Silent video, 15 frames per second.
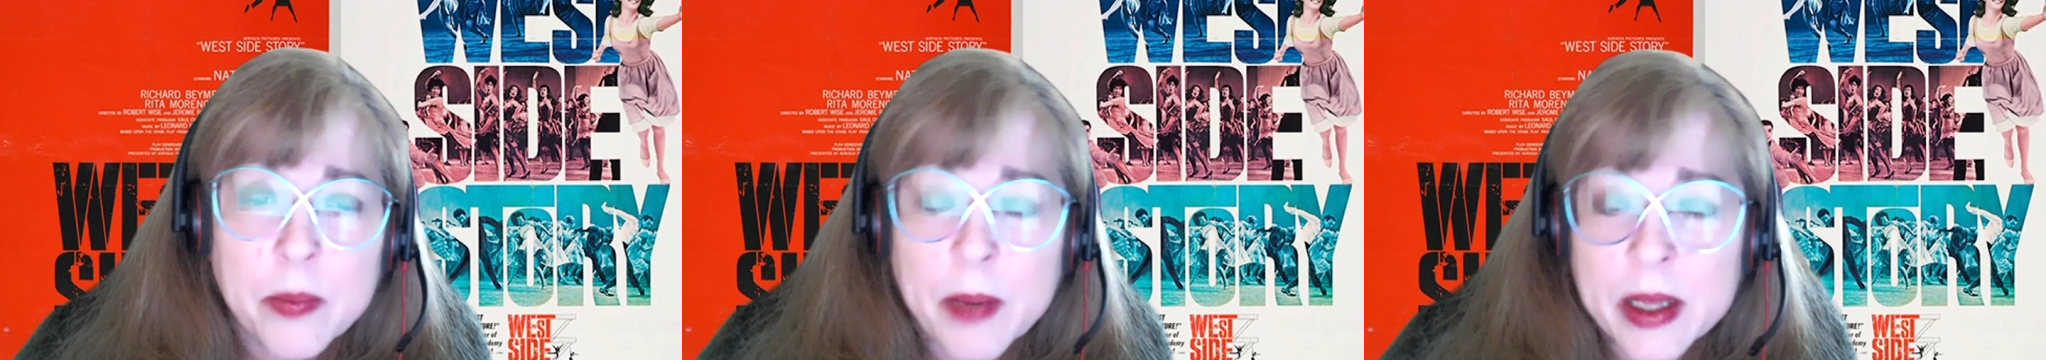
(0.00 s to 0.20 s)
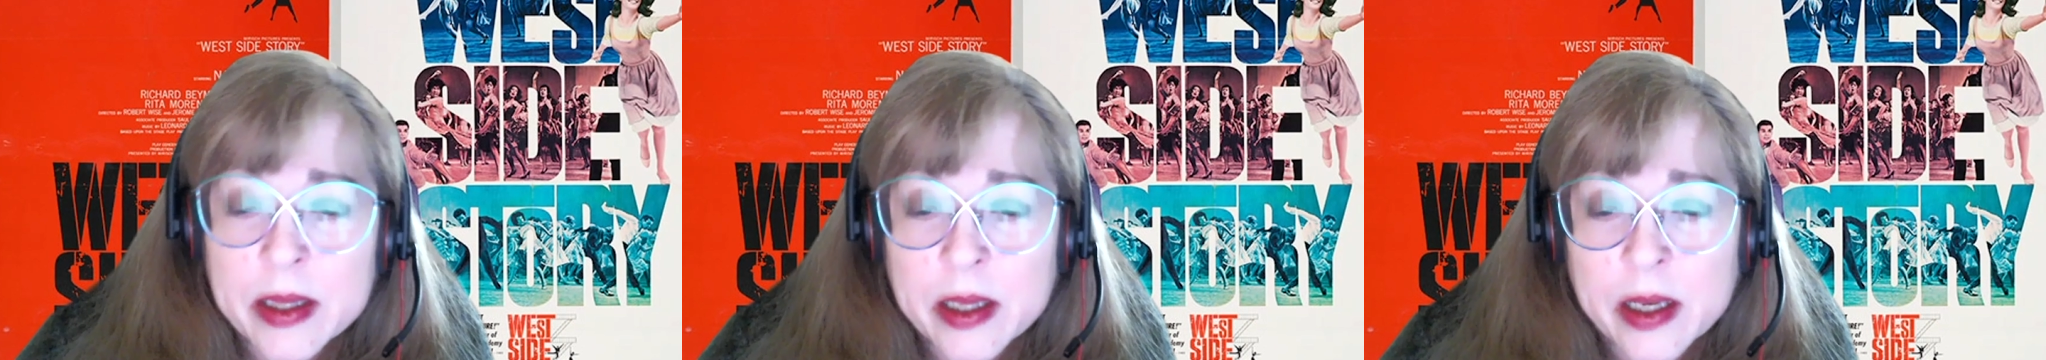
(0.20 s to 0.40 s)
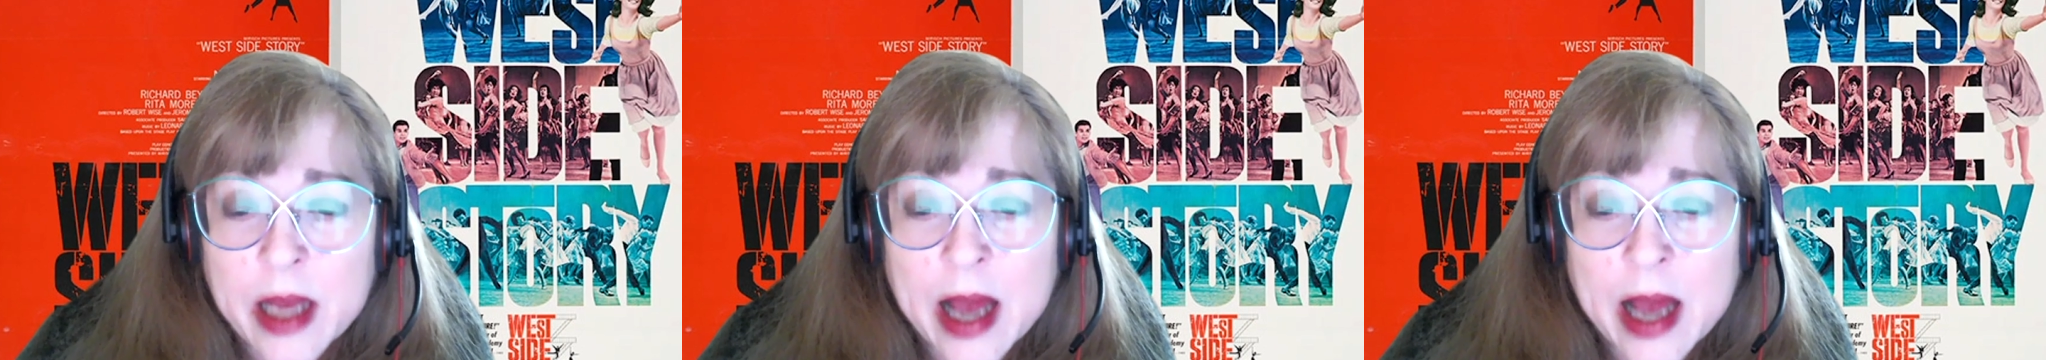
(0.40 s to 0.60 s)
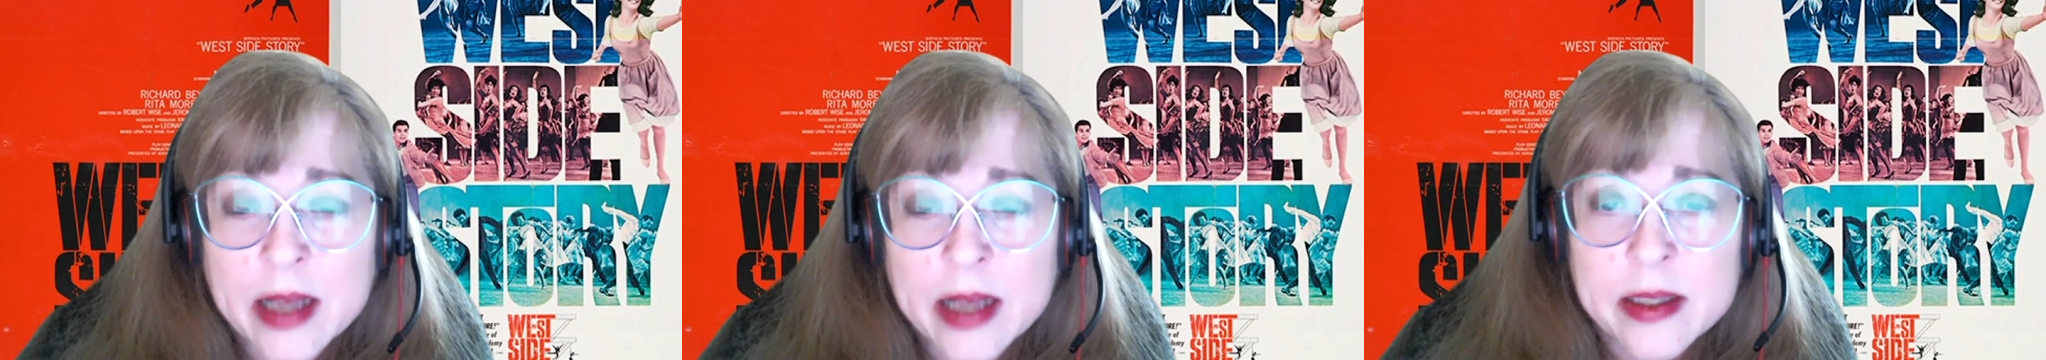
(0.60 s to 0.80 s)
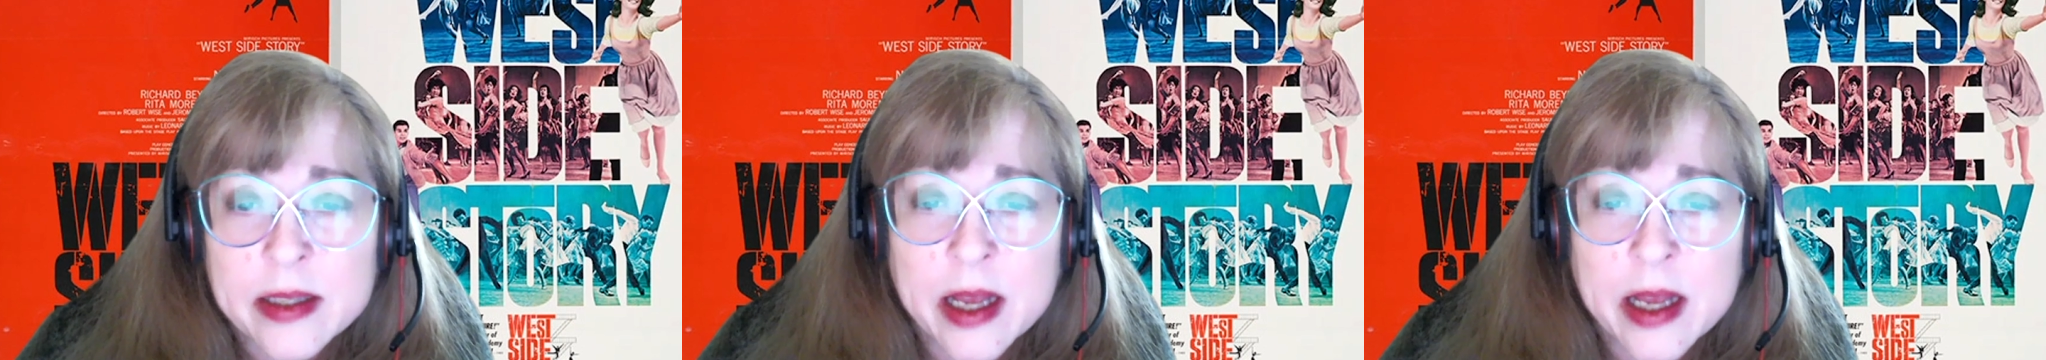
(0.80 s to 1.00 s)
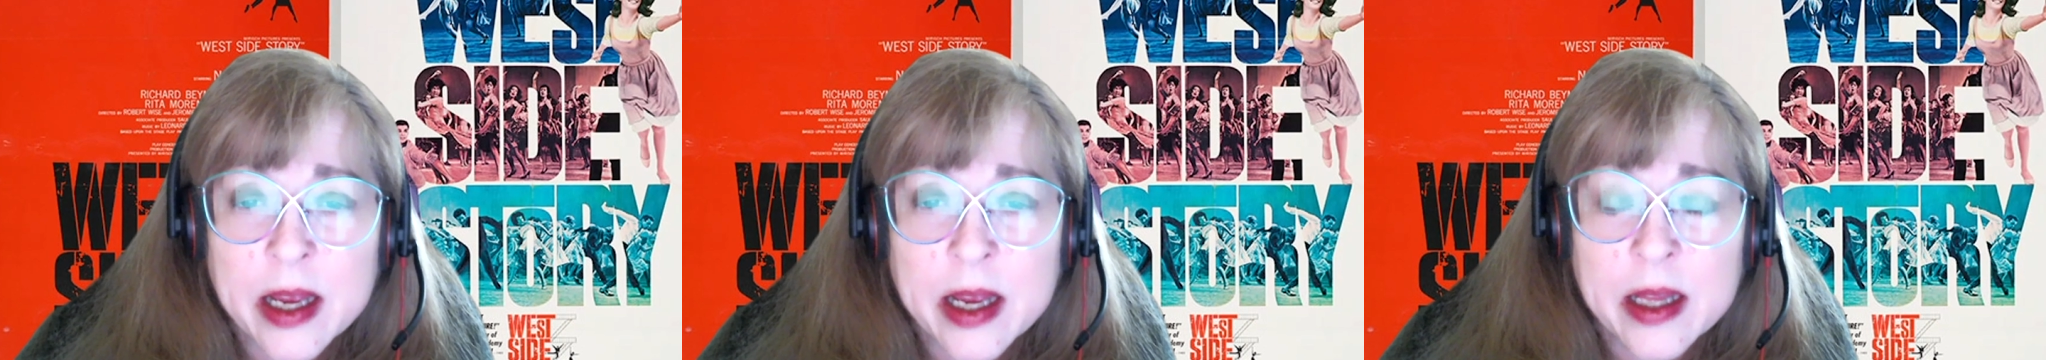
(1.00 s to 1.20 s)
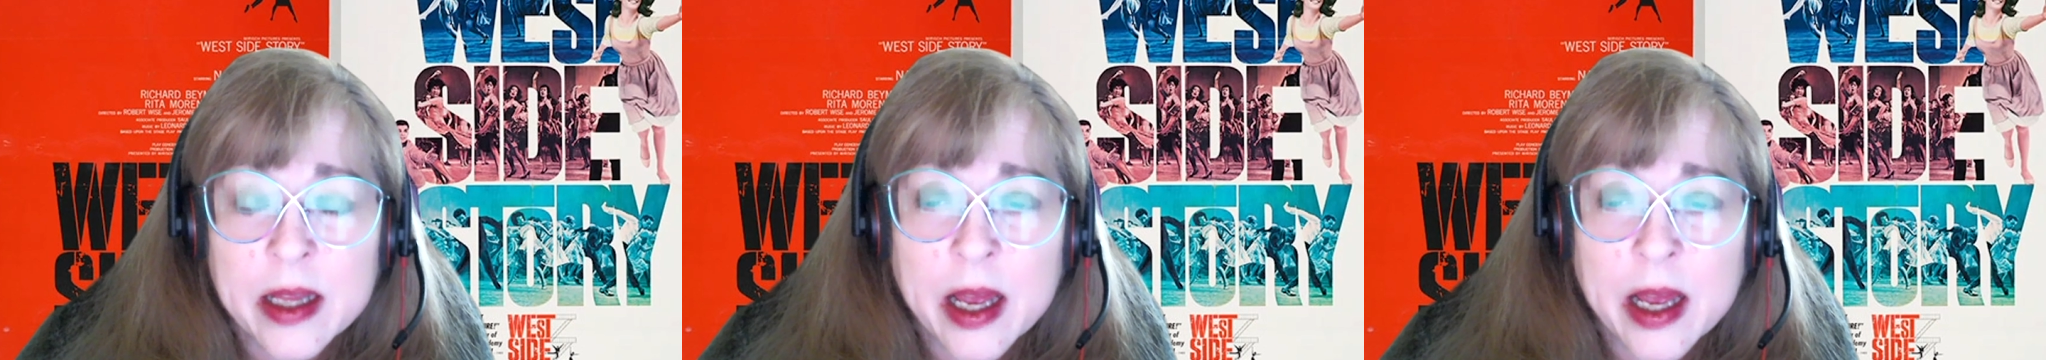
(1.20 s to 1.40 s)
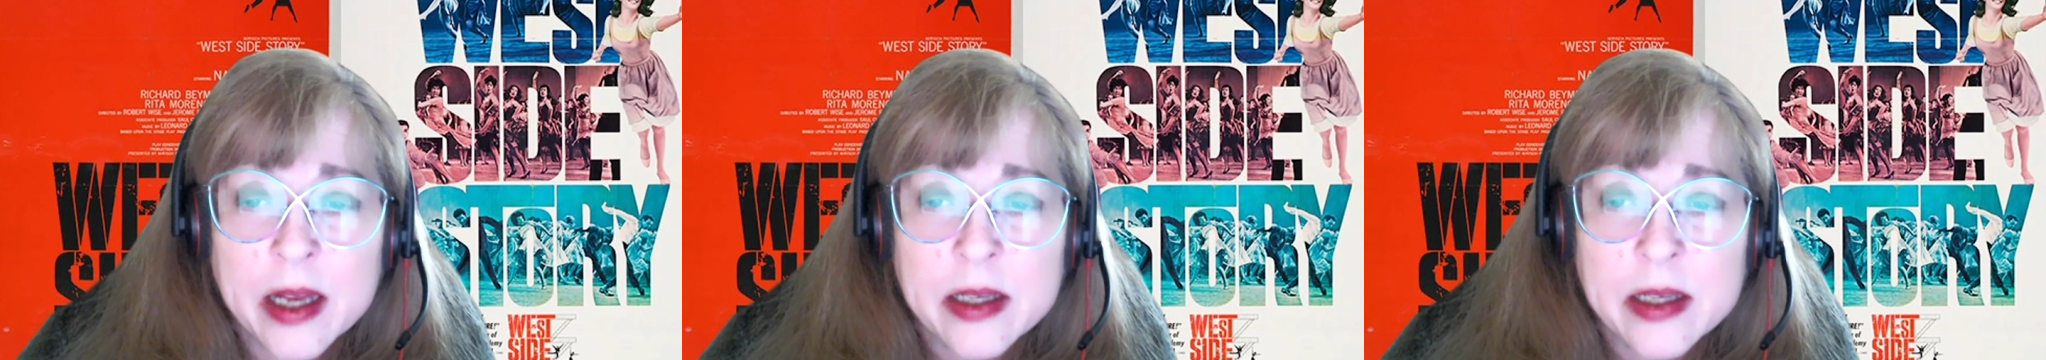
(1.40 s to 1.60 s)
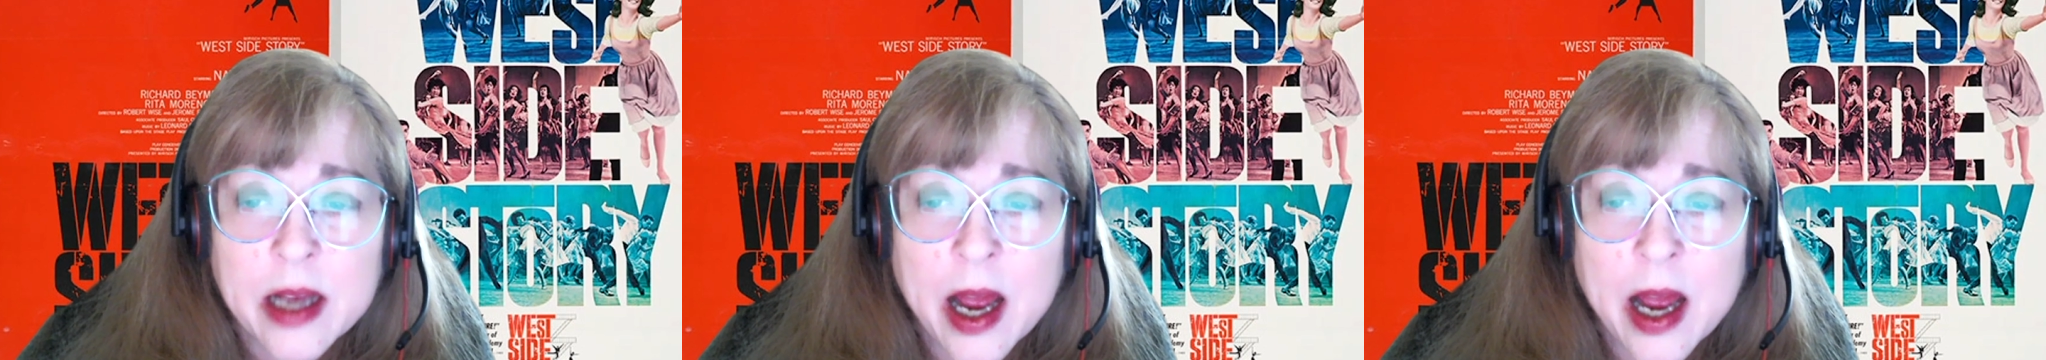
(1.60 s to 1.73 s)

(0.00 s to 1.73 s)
about the last thing that